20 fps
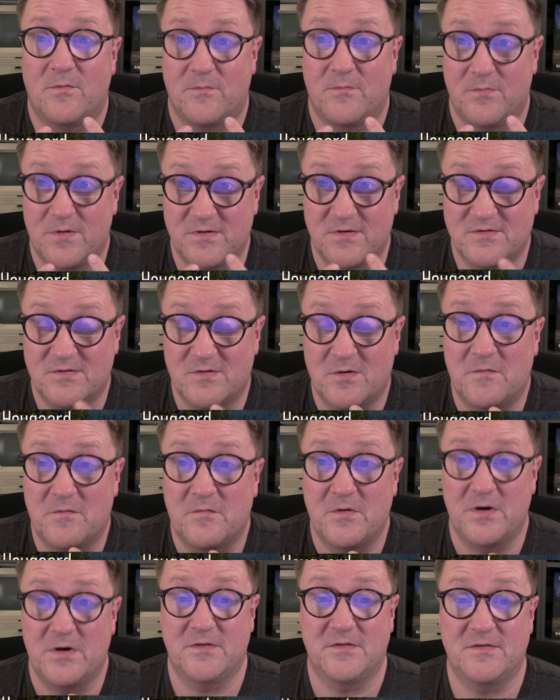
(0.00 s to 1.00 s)
the
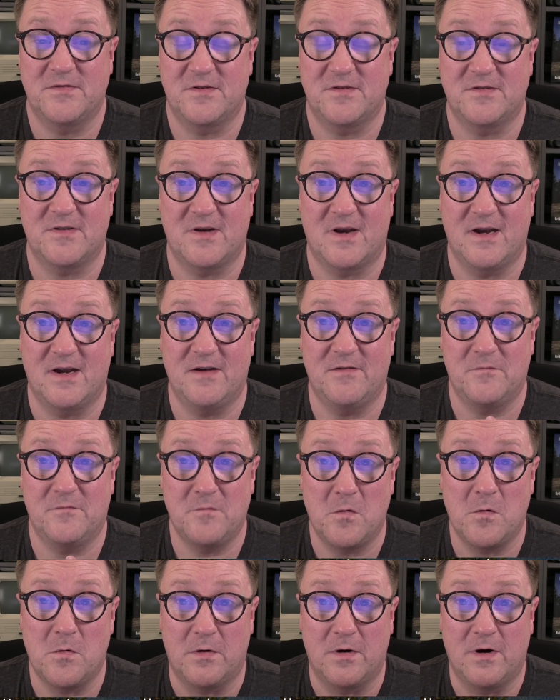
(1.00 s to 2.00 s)
software is designed
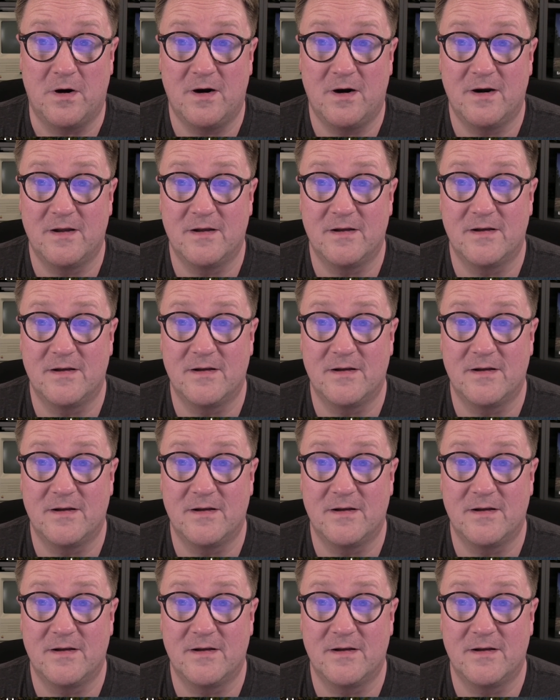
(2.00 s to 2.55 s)
for. I